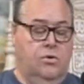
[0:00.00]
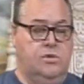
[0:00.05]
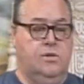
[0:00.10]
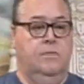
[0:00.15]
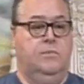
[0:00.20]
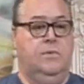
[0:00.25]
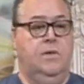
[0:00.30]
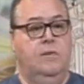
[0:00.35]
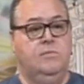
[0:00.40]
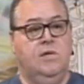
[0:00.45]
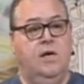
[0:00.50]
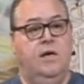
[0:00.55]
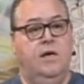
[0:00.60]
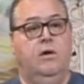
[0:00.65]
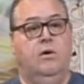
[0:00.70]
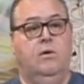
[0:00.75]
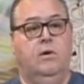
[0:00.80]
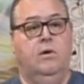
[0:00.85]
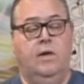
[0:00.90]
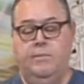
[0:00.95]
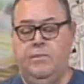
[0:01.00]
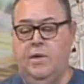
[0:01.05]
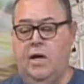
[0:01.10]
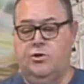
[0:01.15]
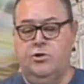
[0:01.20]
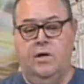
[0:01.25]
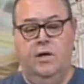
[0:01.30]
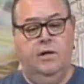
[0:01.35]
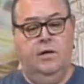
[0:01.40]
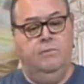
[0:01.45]
sometimes, I know, and I'm not
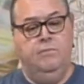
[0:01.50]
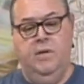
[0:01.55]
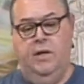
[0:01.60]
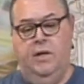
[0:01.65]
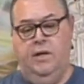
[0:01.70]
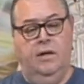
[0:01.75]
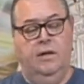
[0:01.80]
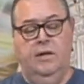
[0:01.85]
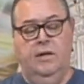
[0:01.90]
trying to make